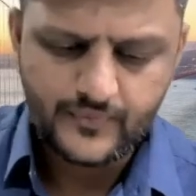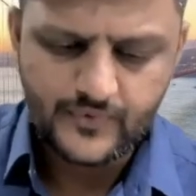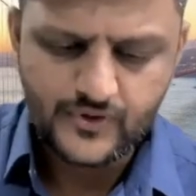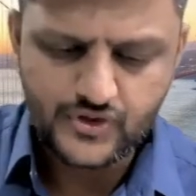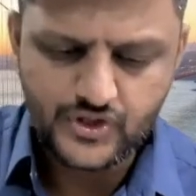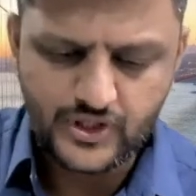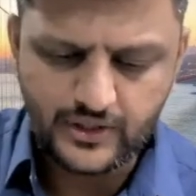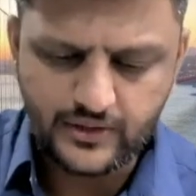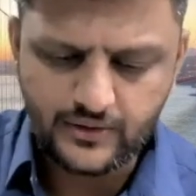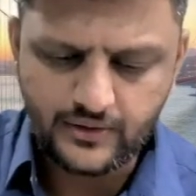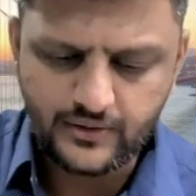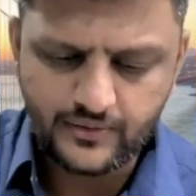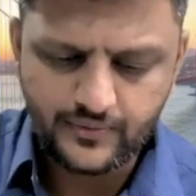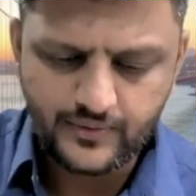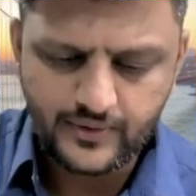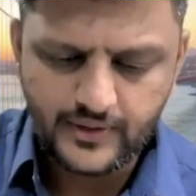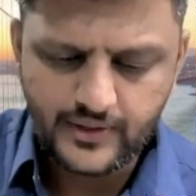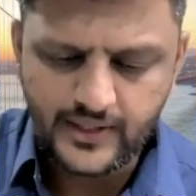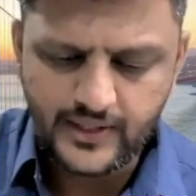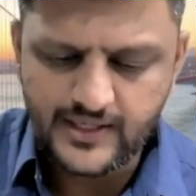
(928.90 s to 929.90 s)
Check here.
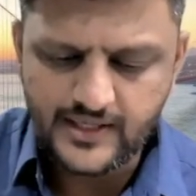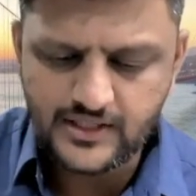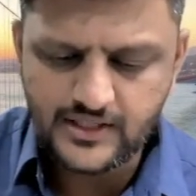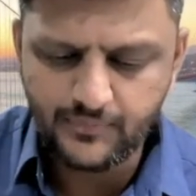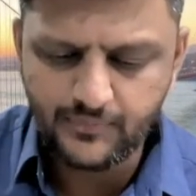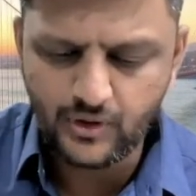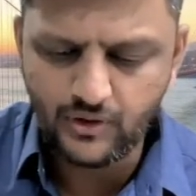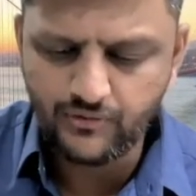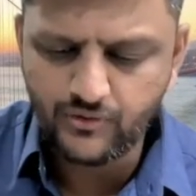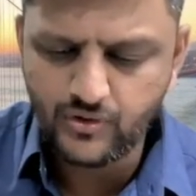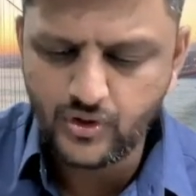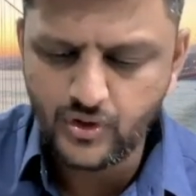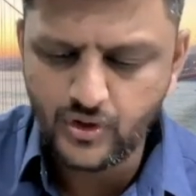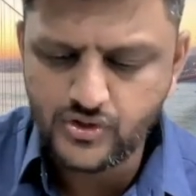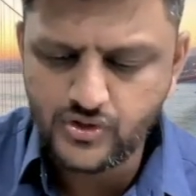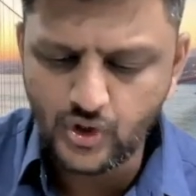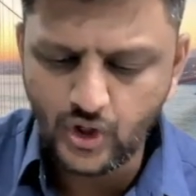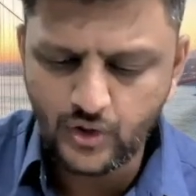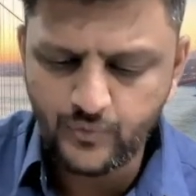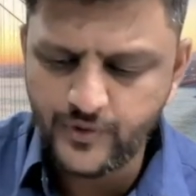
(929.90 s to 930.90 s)
Example of
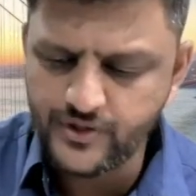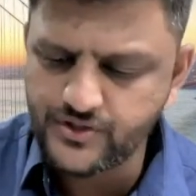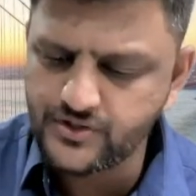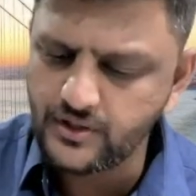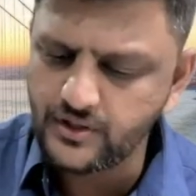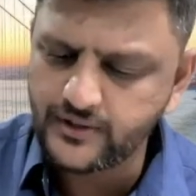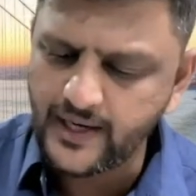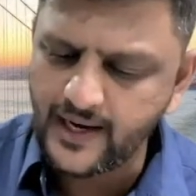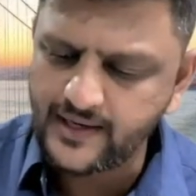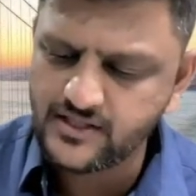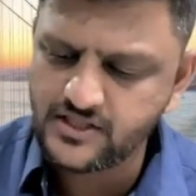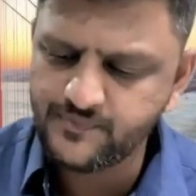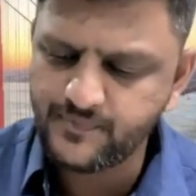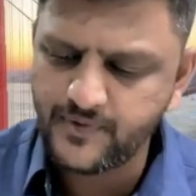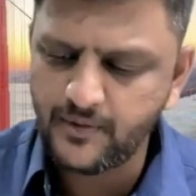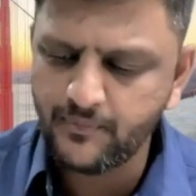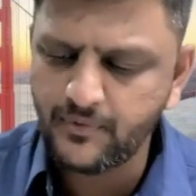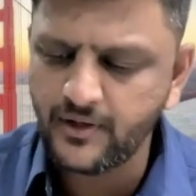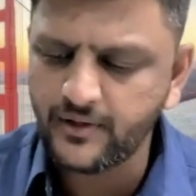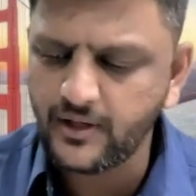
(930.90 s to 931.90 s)
goods on which tax is
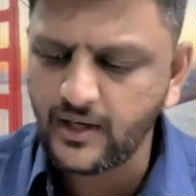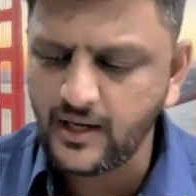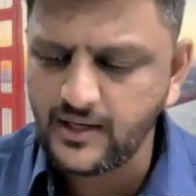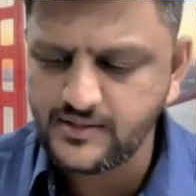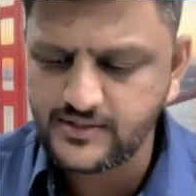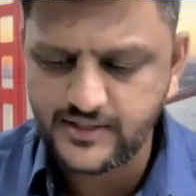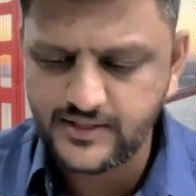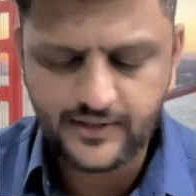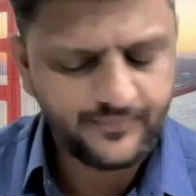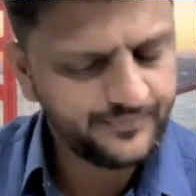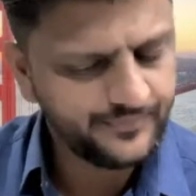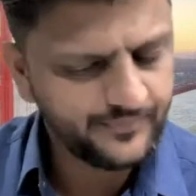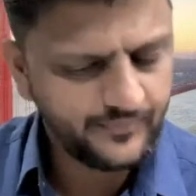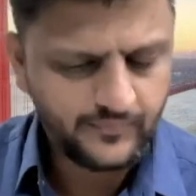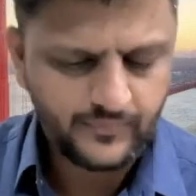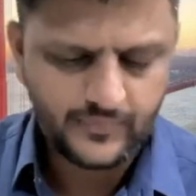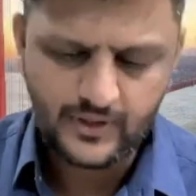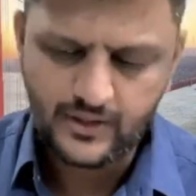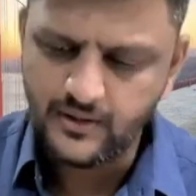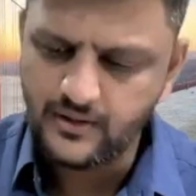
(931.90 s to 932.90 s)
payable under RCM
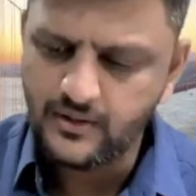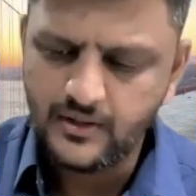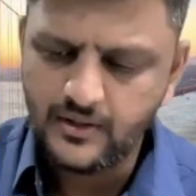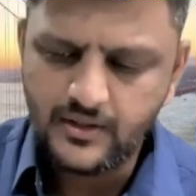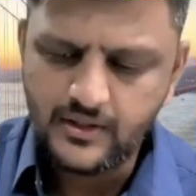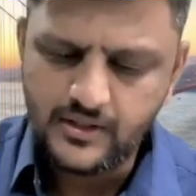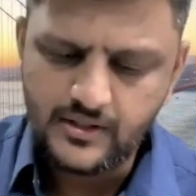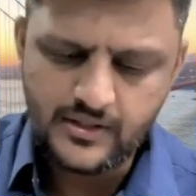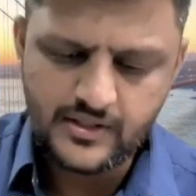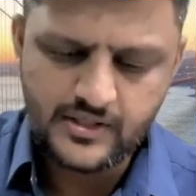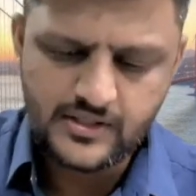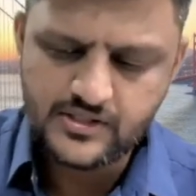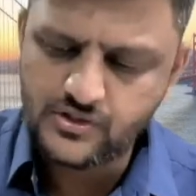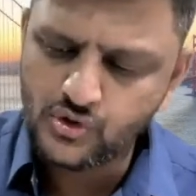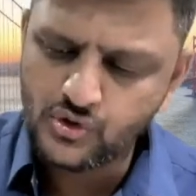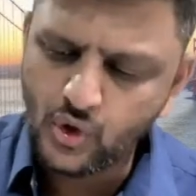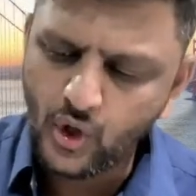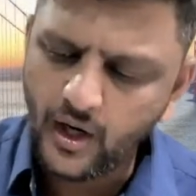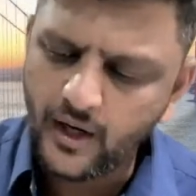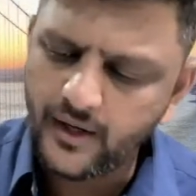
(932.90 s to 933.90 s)
is
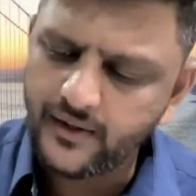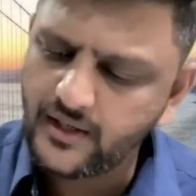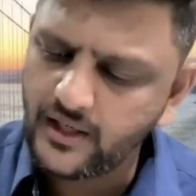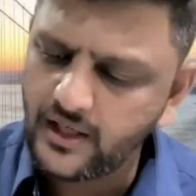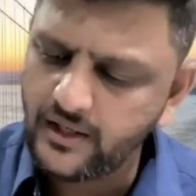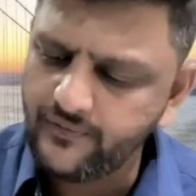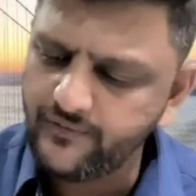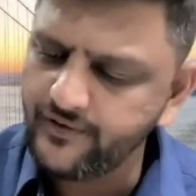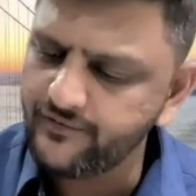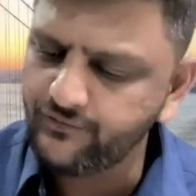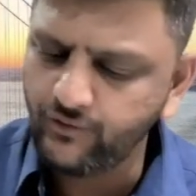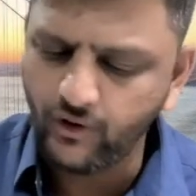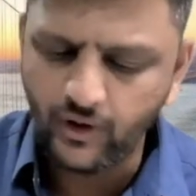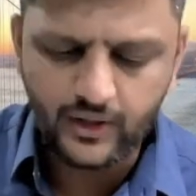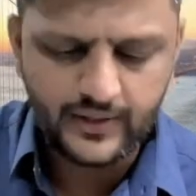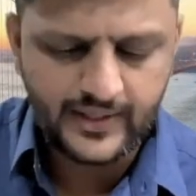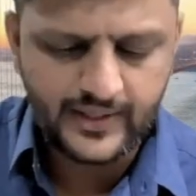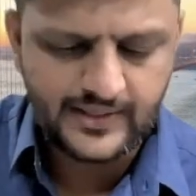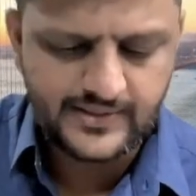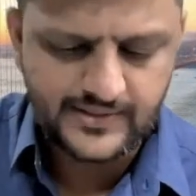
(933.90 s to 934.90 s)
not relevant for
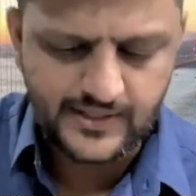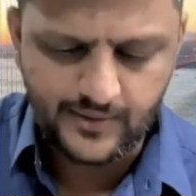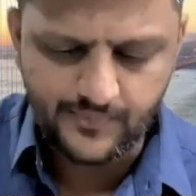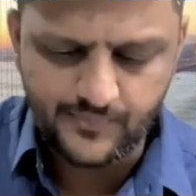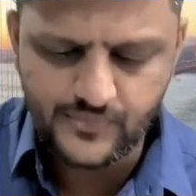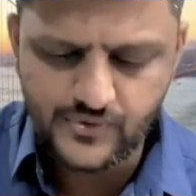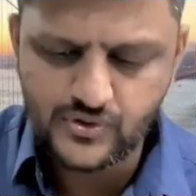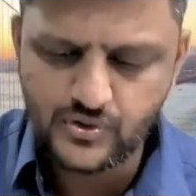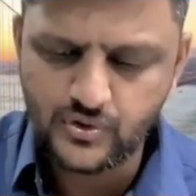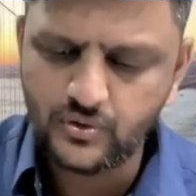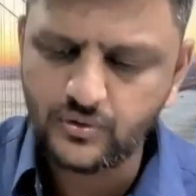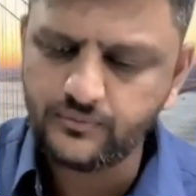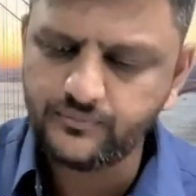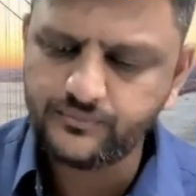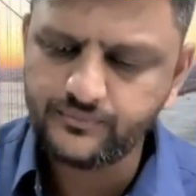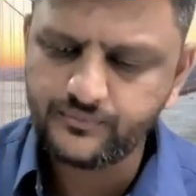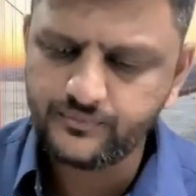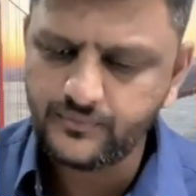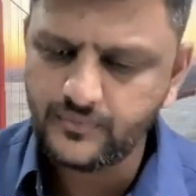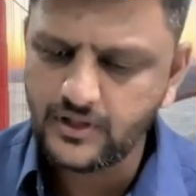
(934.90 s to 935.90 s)
exam. So
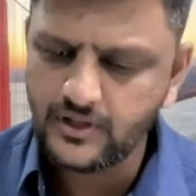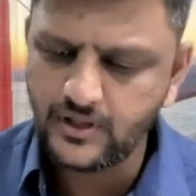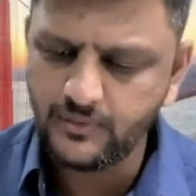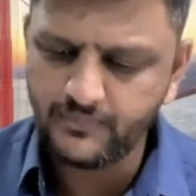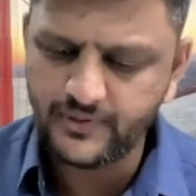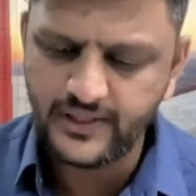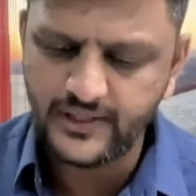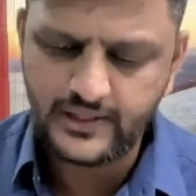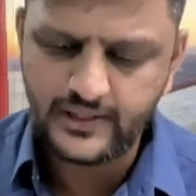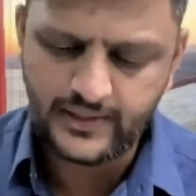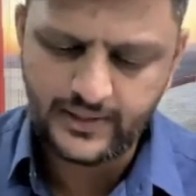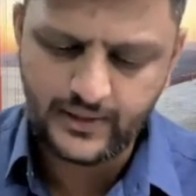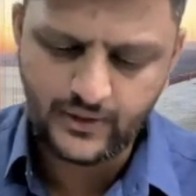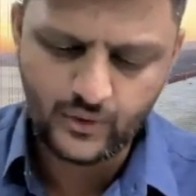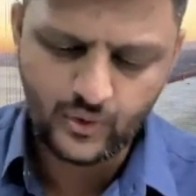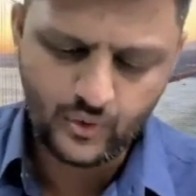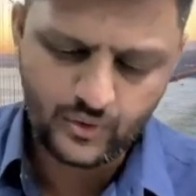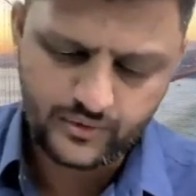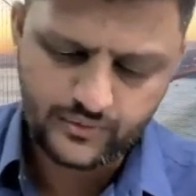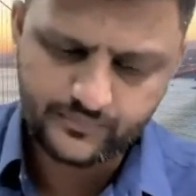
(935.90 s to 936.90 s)
completely
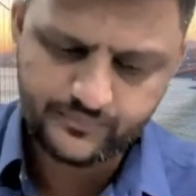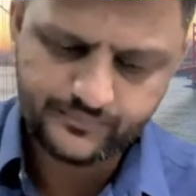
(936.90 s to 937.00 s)
ignore.